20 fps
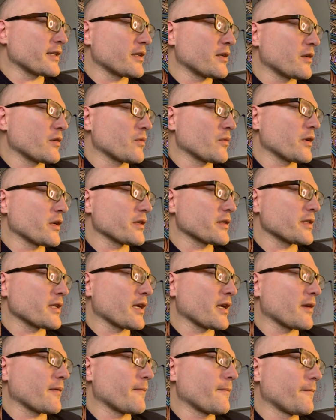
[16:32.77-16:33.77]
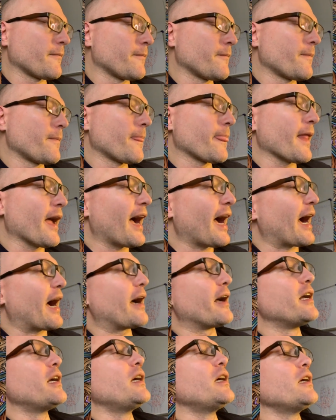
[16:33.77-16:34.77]
and it works there.
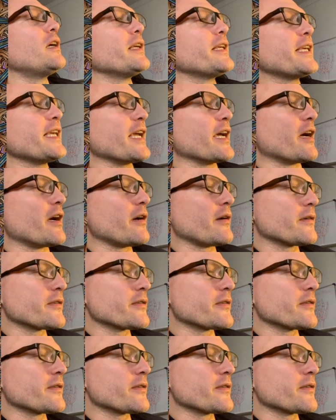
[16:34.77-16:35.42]
Here,